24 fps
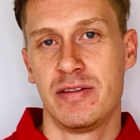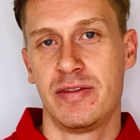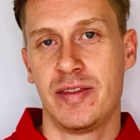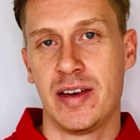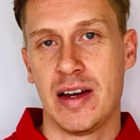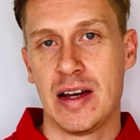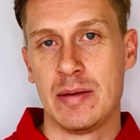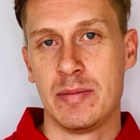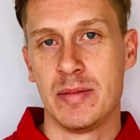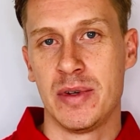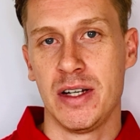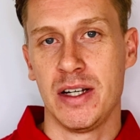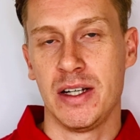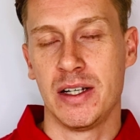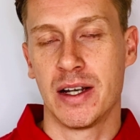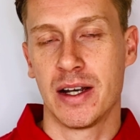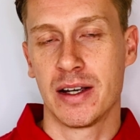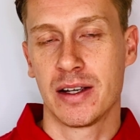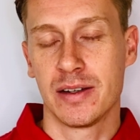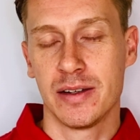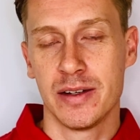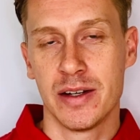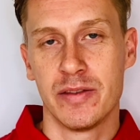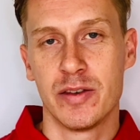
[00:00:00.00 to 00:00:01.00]
family
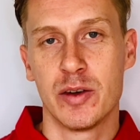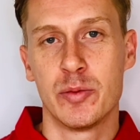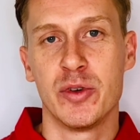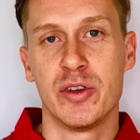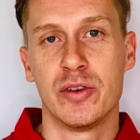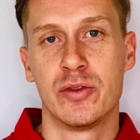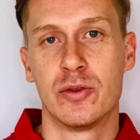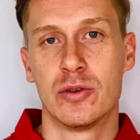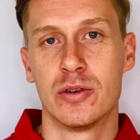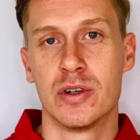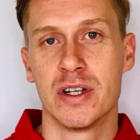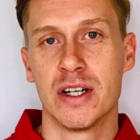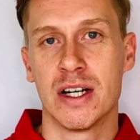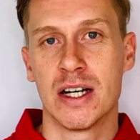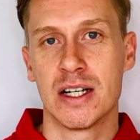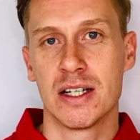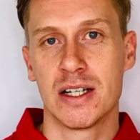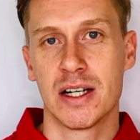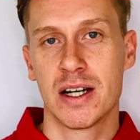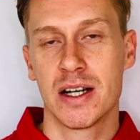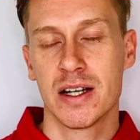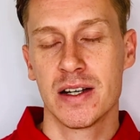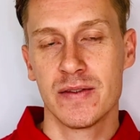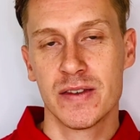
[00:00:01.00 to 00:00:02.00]
like never before in our
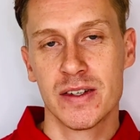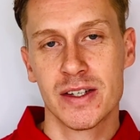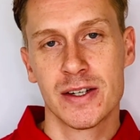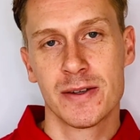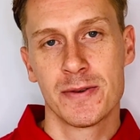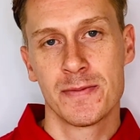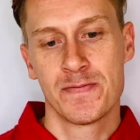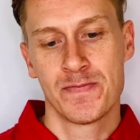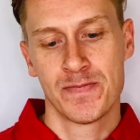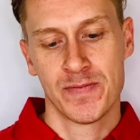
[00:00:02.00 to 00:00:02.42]
lives.